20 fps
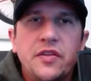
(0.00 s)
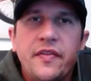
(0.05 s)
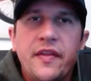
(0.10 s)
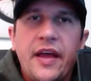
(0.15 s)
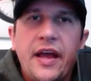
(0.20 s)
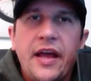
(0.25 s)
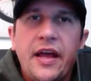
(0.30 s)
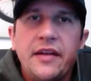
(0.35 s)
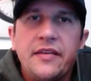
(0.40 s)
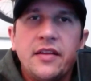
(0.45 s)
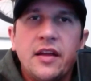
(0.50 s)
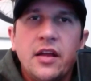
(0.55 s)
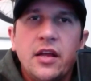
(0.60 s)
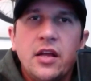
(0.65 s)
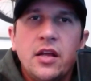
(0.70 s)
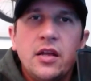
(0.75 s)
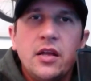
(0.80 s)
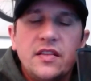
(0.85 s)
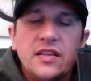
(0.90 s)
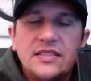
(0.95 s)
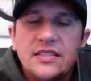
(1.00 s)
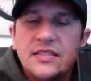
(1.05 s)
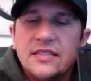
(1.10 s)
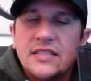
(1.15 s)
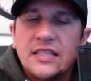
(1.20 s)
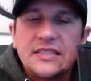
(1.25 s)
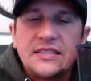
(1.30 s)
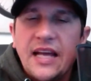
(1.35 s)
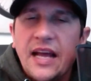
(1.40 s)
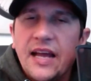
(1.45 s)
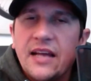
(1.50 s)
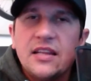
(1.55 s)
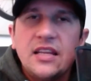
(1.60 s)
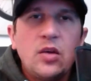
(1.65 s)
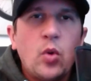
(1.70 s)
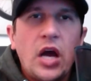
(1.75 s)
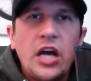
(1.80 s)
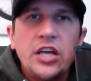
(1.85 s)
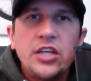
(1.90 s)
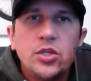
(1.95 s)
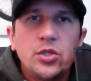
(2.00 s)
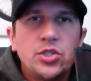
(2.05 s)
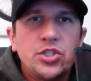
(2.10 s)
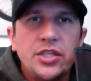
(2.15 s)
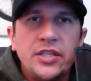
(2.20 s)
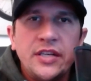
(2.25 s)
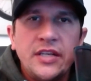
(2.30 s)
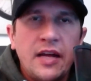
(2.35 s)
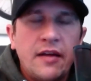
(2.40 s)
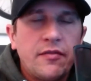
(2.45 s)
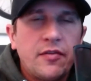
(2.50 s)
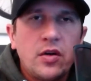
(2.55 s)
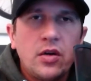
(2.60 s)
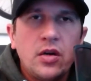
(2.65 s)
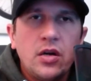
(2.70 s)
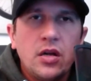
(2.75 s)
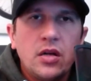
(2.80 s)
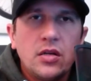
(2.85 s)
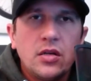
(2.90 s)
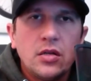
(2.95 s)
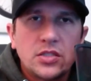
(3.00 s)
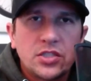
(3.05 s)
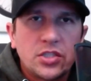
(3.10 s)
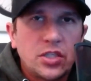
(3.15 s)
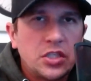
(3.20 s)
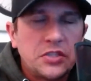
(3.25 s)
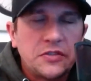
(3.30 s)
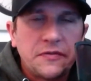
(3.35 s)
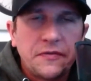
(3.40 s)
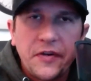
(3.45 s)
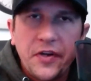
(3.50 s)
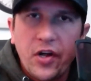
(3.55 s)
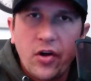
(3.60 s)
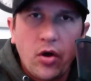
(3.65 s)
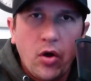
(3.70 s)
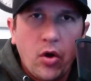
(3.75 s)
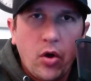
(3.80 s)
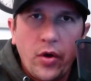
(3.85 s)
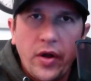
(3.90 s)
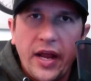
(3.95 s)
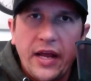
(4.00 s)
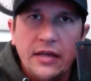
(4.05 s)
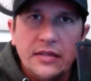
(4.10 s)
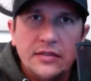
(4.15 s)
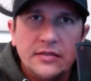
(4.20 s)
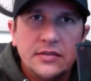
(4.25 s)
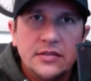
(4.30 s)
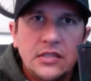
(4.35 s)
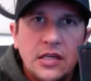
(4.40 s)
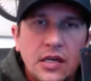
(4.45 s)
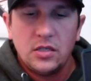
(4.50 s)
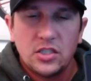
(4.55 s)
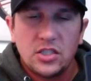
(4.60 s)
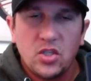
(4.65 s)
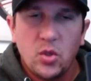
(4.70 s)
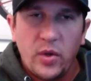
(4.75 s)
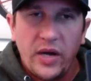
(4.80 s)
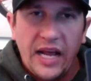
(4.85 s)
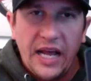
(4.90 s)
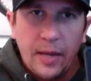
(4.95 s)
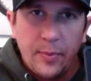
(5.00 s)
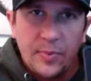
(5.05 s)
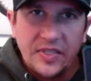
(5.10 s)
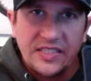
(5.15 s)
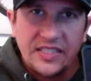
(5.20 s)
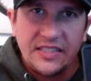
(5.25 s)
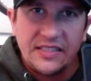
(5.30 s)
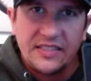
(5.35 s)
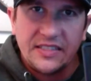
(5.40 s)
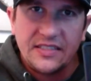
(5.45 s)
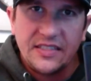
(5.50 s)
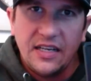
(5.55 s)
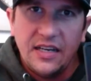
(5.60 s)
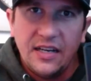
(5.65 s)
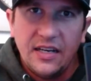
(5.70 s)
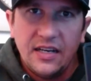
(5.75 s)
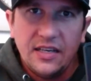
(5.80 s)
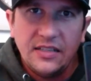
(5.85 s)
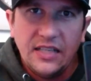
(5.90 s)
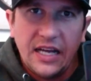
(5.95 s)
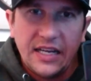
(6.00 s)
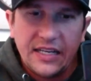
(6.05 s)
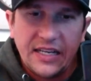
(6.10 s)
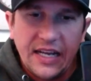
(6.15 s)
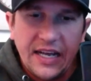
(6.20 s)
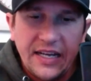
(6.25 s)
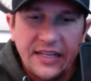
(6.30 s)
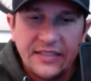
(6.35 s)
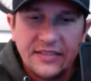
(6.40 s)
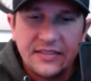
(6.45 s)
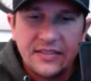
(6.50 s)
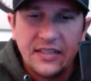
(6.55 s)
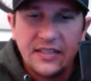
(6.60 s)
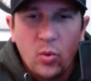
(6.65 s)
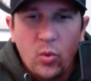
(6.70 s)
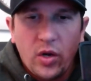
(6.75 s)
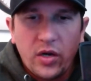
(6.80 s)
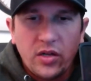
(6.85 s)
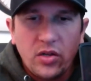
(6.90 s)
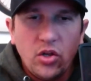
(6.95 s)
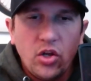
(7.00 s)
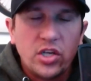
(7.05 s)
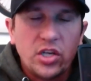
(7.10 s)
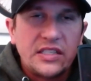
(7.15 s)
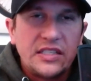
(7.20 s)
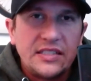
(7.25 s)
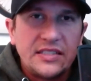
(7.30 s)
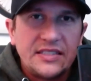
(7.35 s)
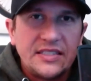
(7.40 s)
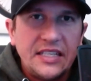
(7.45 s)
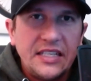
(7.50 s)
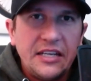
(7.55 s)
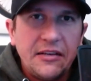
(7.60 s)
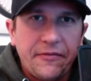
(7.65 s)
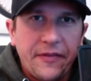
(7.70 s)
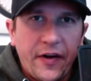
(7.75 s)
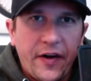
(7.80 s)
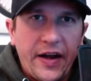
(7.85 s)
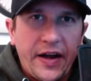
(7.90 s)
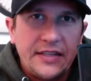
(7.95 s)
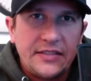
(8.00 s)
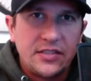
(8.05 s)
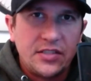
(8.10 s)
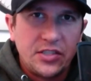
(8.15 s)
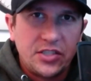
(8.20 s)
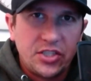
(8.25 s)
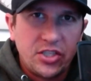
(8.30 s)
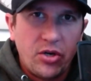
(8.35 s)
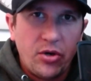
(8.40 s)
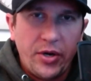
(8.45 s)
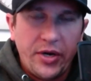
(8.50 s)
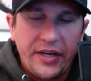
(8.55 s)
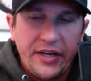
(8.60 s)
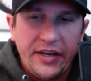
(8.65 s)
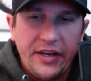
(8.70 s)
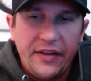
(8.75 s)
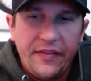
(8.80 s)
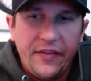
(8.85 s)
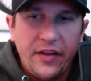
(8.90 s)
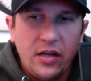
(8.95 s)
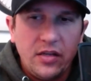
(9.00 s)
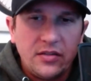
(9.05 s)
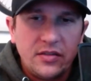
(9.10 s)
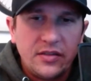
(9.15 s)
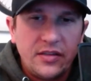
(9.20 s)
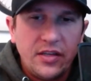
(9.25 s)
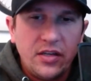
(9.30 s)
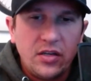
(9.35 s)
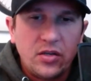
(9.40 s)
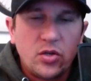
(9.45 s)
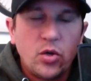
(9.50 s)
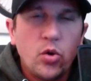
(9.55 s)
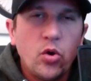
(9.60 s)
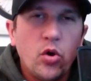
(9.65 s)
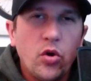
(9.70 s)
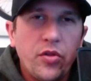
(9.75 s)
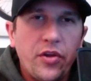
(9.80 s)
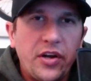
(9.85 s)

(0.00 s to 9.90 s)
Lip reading: that this is exactly why you should never search for your own ads. So what happens is a lot of guys want to look to see if their ads are showing, and they'll Google their